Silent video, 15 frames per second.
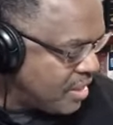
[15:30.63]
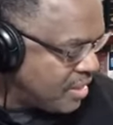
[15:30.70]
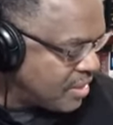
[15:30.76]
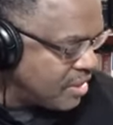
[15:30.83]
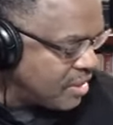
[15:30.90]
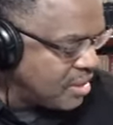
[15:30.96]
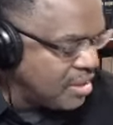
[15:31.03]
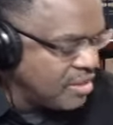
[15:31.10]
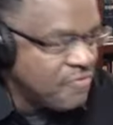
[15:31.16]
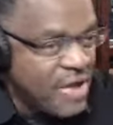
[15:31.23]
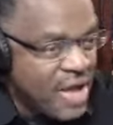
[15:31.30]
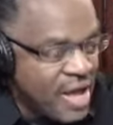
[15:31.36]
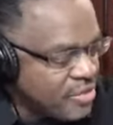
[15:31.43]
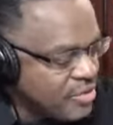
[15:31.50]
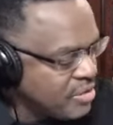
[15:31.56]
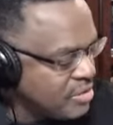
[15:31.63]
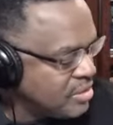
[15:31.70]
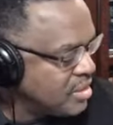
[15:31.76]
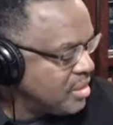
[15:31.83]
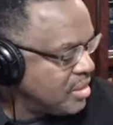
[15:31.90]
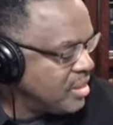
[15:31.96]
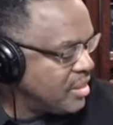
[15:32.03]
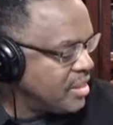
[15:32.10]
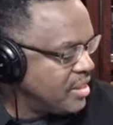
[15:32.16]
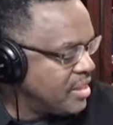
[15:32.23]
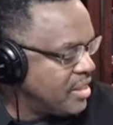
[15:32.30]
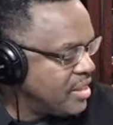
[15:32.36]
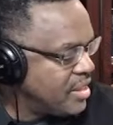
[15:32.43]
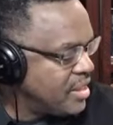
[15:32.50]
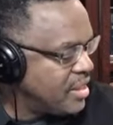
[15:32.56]
the Father,
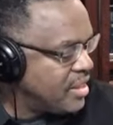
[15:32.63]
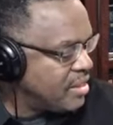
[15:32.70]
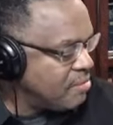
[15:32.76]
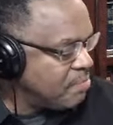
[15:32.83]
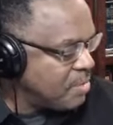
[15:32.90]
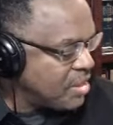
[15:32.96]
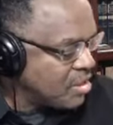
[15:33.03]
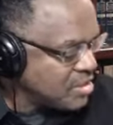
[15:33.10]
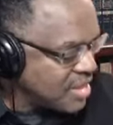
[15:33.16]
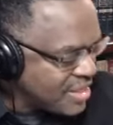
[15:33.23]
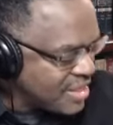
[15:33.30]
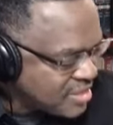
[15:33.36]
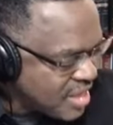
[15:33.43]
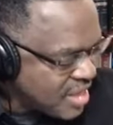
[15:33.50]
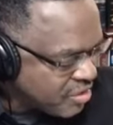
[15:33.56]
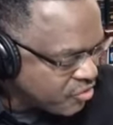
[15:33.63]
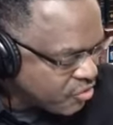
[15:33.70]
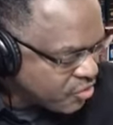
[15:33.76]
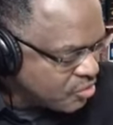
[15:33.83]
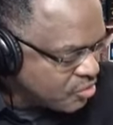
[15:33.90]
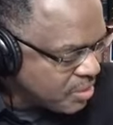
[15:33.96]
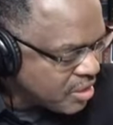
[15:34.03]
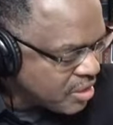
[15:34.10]
because that's not true. But it